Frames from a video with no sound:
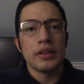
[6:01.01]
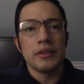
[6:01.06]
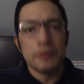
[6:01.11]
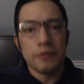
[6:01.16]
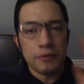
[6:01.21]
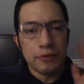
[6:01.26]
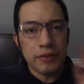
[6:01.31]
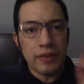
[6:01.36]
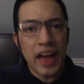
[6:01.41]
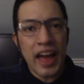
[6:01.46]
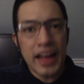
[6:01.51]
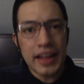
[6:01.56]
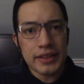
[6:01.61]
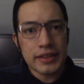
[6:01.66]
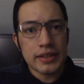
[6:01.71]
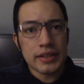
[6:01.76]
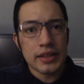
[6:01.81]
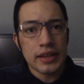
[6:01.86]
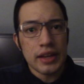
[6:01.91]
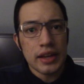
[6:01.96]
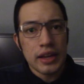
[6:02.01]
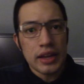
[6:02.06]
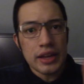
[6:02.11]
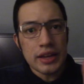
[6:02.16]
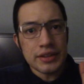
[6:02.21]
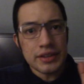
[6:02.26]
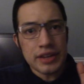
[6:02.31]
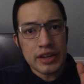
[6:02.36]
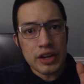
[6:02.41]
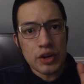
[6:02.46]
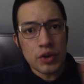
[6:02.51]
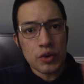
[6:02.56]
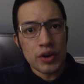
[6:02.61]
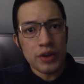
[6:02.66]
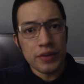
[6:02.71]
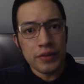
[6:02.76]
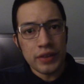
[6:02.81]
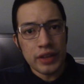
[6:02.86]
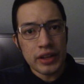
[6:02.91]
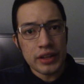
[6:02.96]
That is the
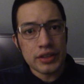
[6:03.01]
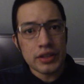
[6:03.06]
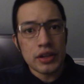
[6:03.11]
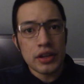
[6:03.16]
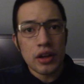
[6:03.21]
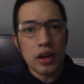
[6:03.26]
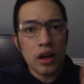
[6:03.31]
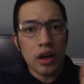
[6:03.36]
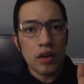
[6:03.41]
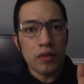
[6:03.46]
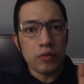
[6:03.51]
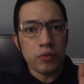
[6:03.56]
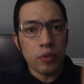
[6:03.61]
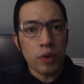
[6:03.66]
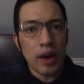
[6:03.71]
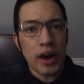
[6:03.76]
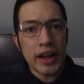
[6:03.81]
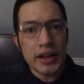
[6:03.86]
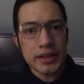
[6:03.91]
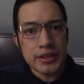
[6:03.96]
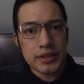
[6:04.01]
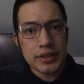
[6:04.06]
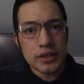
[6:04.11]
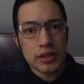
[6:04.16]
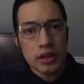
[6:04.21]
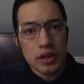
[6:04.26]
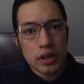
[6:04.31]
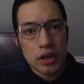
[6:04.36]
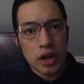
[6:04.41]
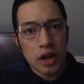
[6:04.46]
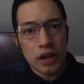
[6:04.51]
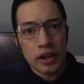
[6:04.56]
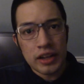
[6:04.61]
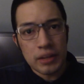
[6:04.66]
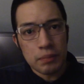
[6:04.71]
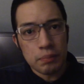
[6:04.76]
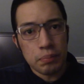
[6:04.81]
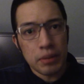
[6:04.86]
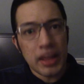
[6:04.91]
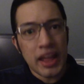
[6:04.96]
equivalent of whites
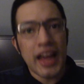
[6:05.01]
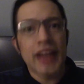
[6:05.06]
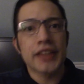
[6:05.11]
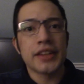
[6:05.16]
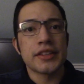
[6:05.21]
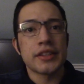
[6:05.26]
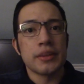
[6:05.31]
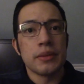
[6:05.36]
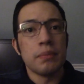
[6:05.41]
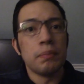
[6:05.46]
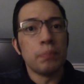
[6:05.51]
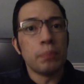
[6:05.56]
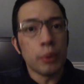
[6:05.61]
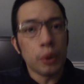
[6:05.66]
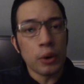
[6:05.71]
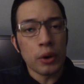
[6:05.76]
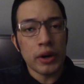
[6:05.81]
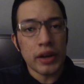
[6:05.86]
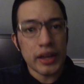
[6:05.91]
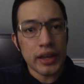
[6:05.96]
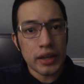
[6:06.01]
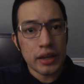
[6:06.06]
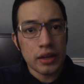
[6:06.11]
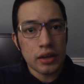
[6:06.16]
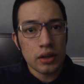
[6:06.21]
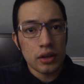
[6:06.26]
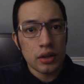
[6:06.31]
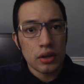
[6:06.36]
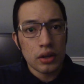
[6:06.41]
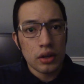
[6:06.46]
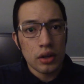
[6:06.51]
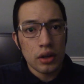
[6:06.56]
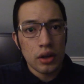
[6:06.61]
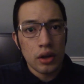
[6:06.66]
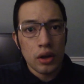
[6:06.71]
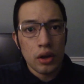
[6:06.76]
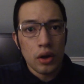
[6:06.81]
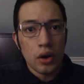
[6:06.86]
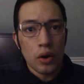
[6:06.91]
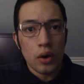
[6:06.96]
calling blacks boy
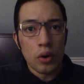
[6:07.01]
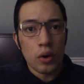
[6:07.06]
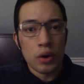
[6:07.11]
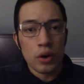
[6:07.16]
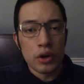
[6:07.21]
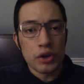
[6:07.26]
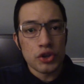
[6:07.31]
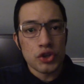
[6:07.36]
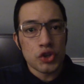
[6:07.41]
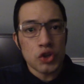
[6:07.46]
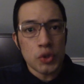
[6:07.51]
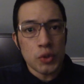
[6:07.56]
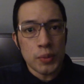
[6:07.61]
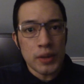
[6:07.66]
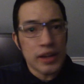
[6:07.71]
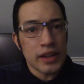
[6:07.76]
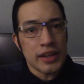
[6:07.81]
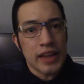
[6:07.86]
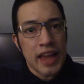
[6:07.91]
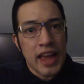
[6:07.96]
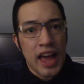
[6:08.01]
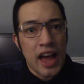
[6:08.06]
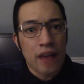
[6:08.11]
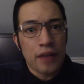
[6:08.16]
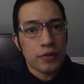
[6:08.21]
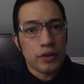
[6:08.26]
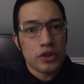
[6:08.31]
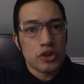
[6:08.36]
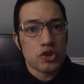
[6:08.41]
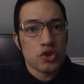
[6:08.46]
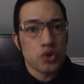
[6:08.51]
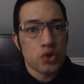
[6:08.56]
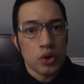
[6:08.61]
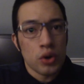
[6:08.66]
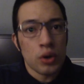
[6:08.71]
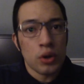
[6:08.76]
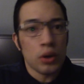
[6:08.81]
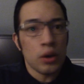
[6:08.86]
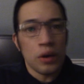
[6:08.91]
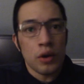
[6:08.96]
or assuming they have
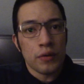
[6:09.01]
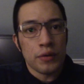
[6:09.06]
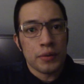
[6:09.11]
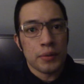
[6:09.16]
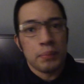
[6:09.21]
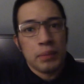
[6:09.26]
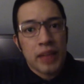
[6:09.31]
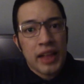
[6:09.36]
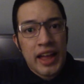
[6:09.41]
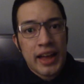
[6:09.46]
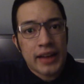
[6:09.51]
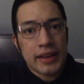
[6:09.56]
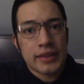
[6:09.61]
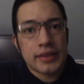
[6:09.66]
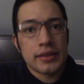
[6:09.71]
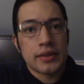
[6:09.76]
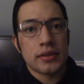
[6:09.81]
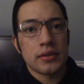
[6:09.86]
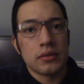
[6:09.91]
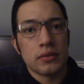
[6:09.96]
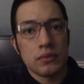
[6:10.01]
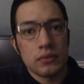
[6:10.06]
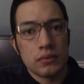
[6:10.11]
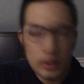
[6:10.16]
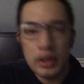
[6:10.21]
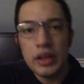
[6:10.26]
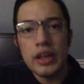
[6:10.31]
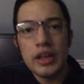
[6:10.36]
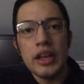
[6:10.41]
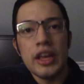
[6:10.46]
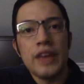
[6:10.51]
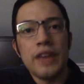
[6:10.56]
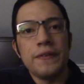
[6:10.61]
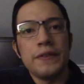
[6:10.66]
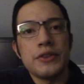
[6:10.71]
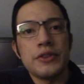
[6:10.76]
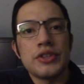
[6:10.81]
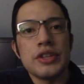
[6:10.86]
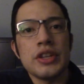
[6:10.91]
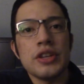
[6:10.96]
control over blacks. If
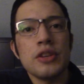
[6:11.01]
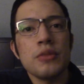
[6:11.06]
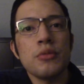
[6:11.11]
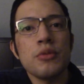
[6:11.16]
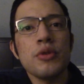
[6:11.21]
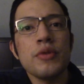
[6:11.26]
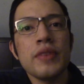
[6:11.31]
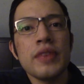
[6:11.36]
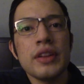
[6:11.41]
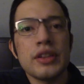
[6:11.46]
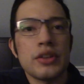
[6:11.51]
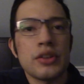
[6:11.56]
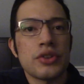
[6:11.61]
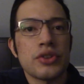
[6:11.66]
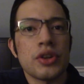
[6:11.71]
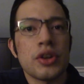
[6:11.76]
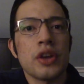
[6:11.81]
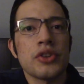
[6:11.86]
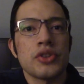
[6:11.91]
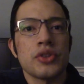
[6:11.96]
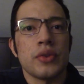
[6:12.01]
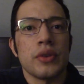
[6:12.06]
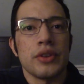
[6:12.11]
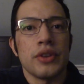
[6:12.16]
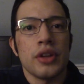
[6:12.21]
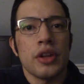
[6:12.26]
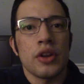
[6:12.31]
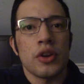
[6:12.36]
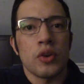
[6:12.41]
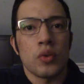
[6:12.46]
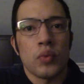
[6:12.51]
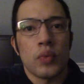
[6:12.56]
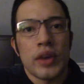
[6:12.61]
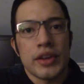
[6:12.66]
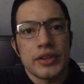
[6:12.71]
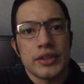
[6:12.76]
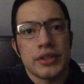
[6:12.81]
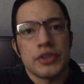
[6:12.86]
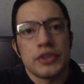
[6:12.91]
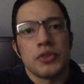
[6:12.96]
you've seen the movie, there's also another
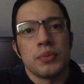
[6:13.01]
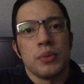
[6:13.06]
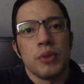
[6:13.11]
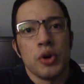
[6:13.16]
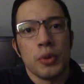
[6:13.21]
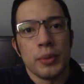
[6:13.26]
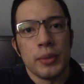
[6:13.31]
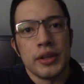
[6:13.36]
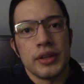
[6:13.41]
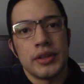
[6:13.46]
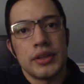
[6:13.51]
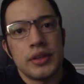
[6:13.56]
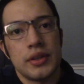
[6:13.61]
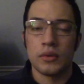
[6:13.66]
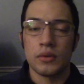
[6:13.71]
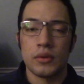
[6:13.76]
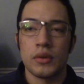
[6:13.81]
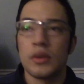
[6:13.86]
racist moment.